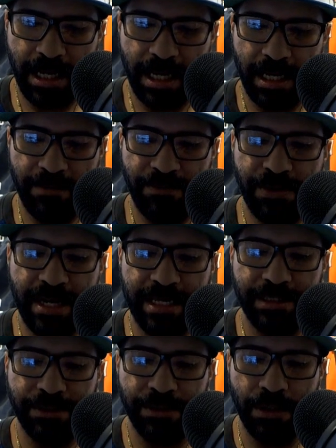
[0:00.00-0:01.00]
if you
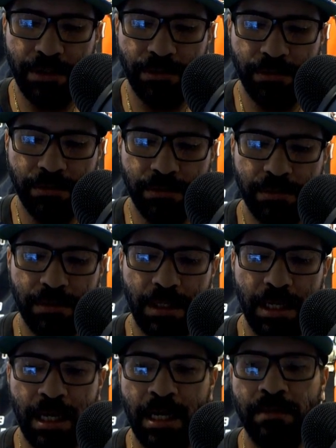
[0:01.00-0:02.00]
guys know,
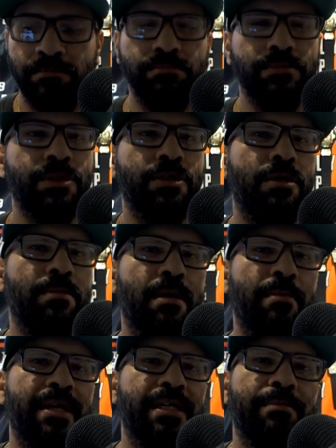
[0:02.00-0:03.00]
you know,
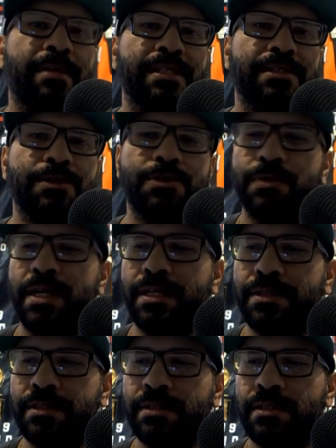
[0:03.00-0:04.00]
about my
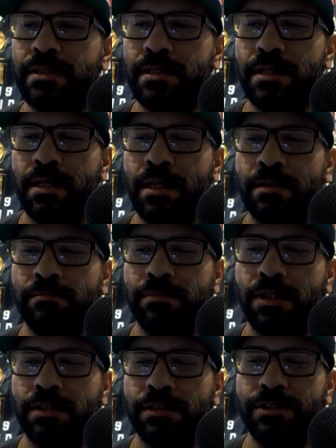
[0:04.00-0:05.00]
situation
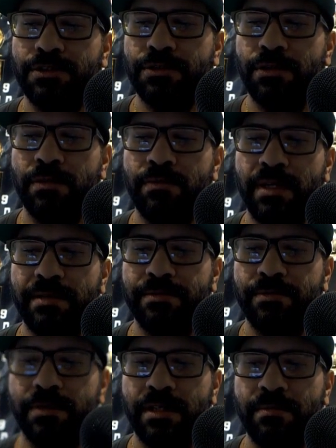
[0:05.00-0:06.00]
on this show and what I've
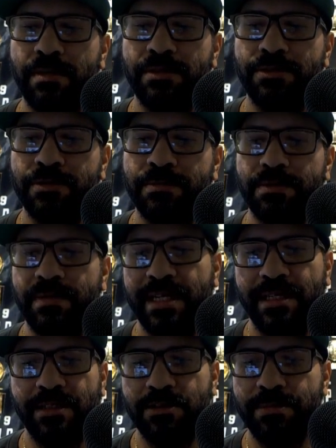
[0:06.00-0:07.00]
spoken about in terms of like
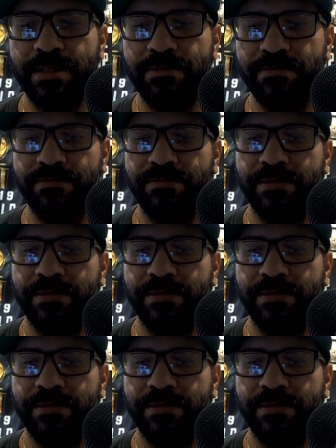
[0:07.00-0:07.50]
a little bit of